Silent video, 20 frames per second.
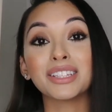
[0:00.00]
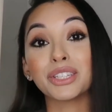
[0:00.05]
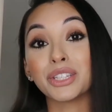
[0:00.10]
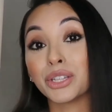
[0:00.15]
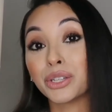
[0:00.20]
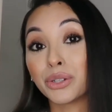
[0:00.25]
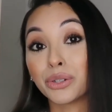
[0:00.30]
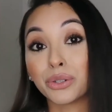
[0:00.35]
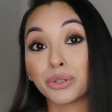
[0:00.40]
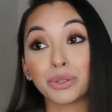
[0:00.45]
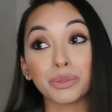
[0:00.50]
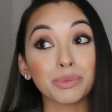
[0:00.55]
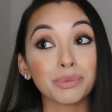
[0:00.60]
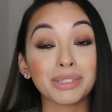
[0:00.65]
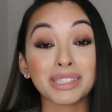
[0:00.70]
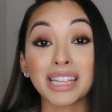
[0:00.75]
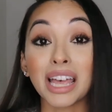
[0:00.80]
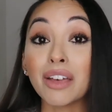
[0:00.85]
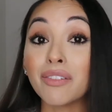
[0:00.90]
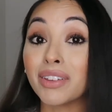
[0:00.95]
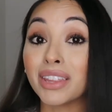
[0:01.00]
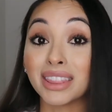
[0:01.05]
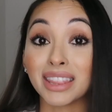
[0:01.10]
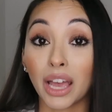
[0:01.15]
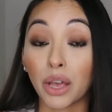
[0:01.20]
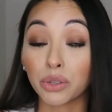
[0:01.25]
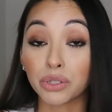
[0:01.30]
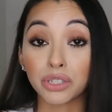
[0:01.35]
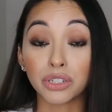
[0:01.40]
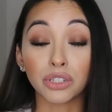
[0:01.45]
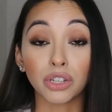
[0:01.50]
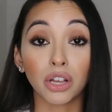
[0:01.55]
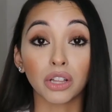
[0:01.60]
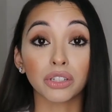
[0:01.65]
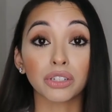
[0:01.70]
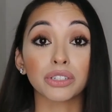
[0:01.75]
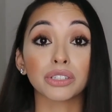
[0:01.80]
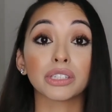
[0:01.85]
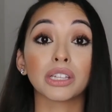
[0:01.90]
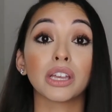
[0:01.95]
to
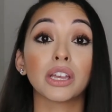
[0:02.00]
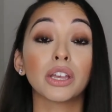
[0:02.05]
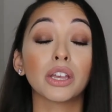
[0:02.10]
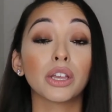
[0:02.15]
$7,000,